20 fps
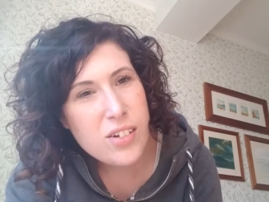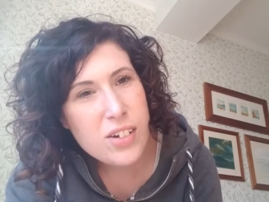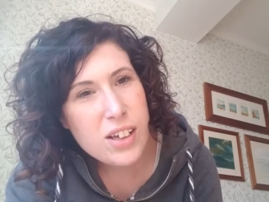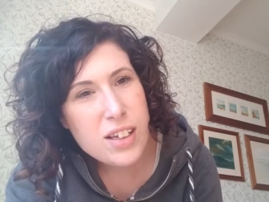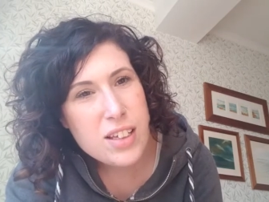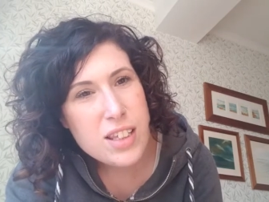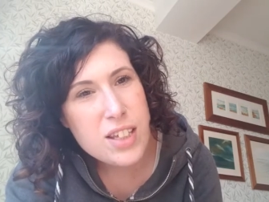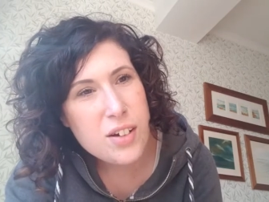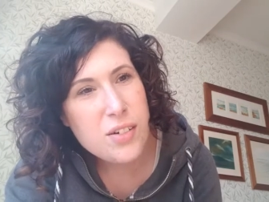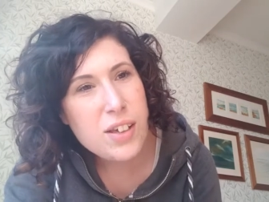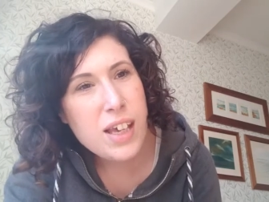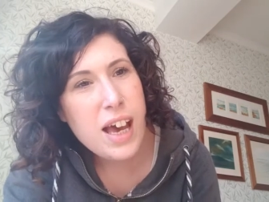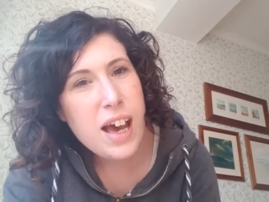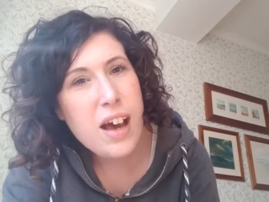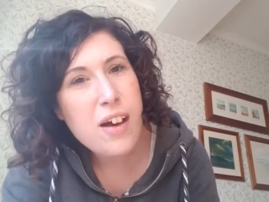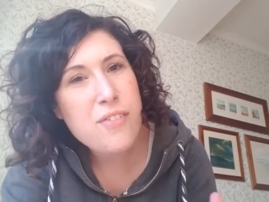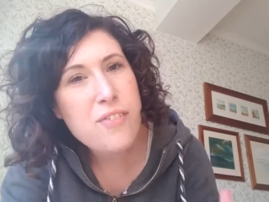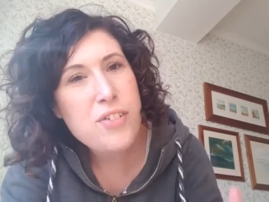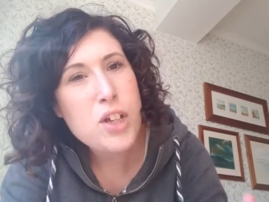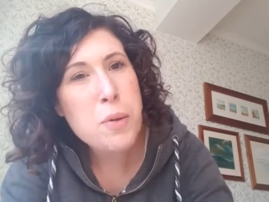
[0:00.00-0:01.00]
So yeah, a
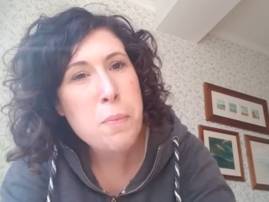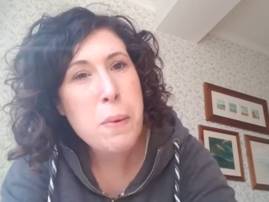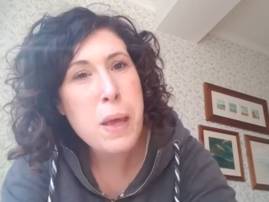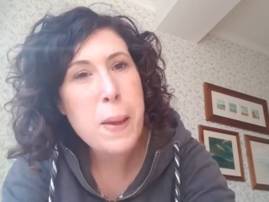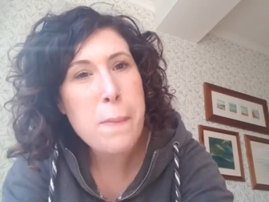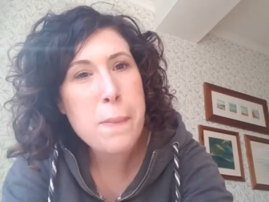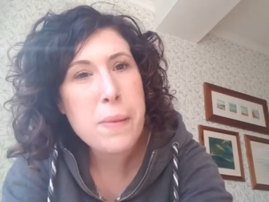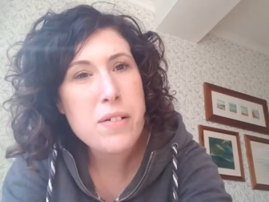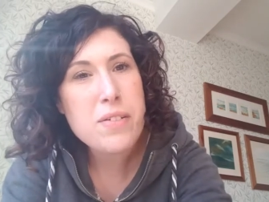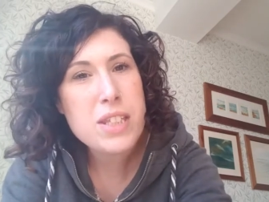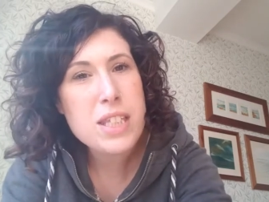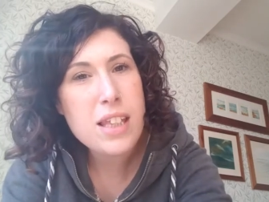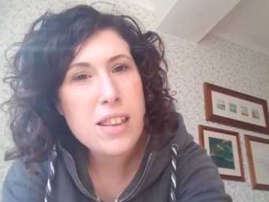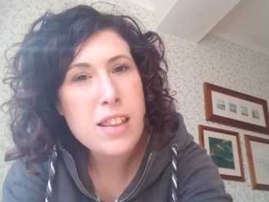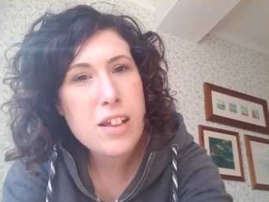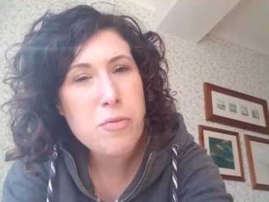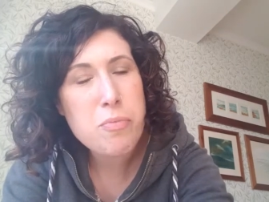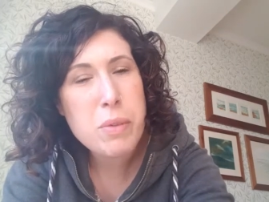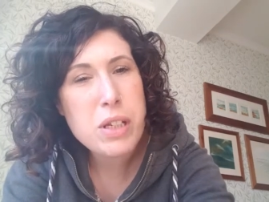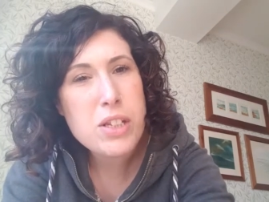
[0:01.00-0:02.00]
few people have said
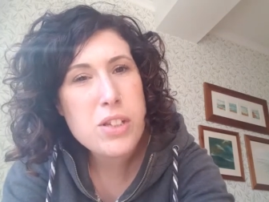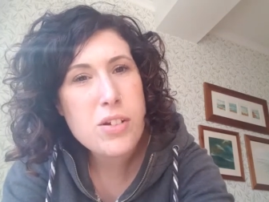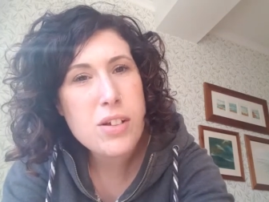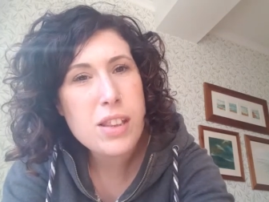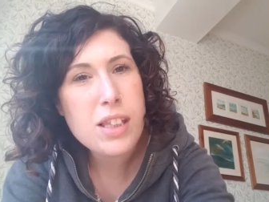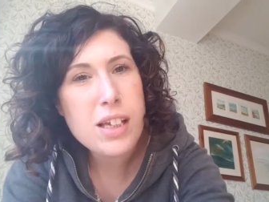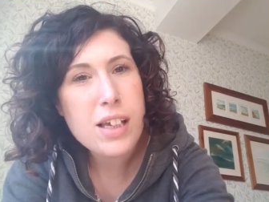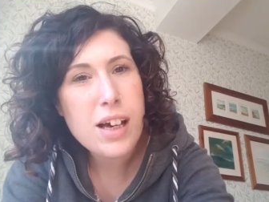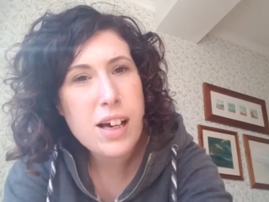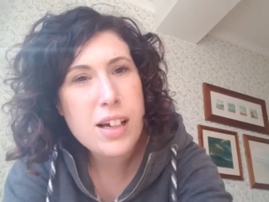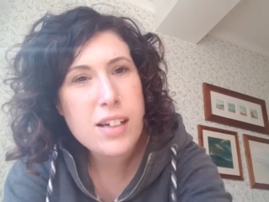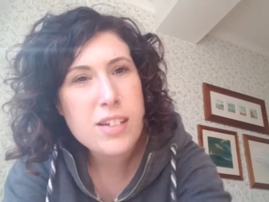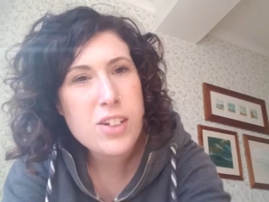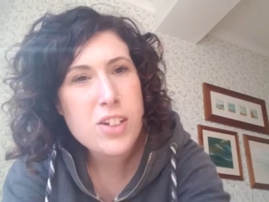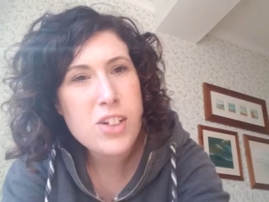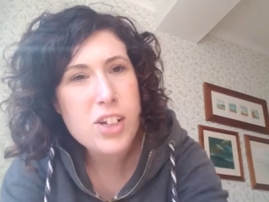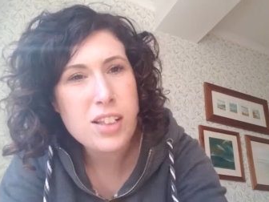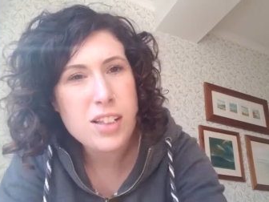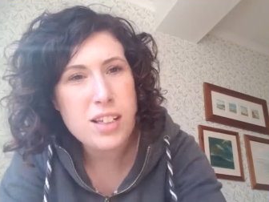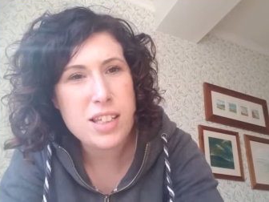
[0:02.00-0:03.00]
they've been doing the garden
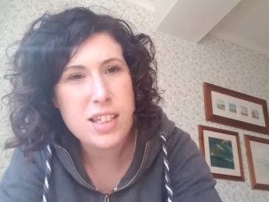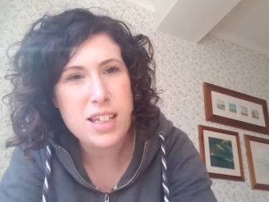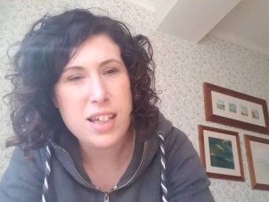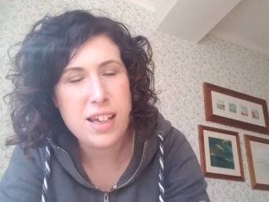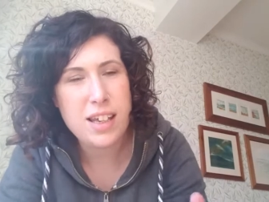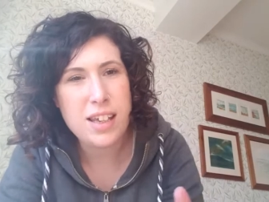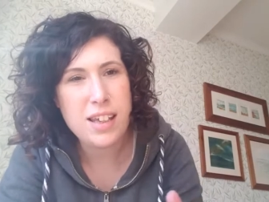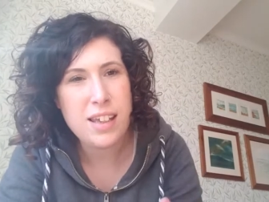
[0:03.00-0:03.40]
agility.